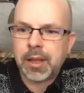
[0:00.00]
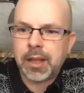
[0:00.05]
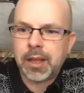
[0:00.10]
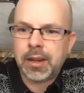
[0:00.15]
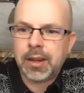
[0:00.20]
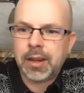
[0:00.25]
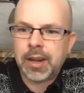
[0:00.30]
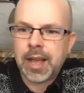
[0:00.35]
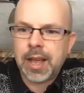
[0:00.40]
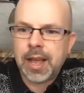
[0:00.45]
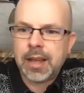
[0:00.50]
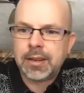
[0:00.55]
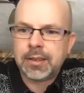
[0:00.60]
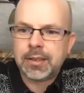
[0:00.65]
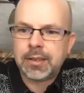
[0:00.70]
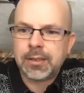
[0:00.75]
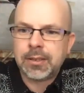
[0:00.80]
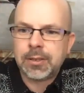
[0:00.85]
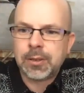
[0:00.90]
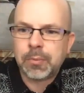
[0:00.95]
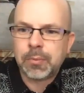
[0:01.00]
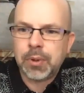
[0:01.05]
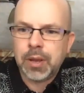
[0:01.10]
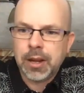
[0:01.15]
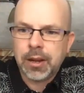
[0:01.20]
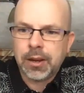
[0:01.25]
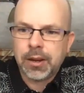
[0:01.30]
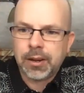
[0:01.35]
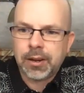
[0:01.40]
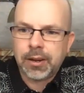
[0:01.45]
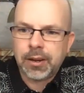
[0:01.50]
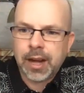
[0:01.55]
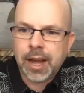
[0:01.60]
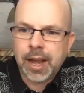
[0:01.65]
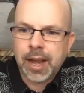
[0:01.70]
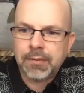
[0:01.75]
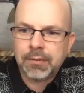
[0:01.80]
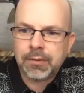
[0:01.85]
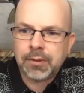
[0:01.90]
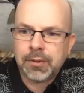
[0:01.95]
and not disappear
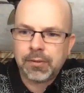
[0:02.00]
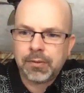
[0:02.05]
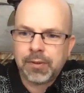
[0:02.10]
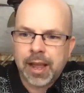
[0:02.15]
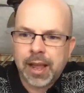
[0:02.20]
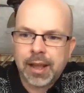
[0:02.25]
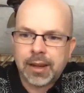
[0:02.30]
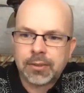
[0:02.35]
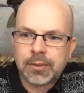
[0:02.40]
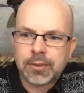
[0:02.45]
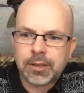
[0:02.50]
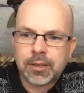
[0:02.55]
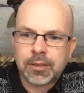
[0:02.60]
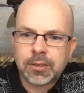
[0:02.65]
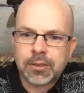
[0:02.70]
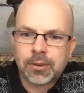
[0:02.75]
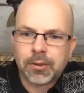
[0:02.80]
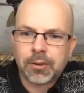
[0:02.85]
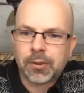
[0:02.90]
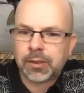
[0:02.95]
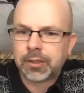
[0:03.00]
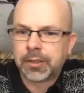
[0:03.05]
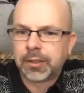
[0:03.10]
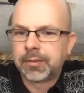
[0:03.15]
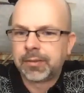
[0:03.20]
after fat is controlled?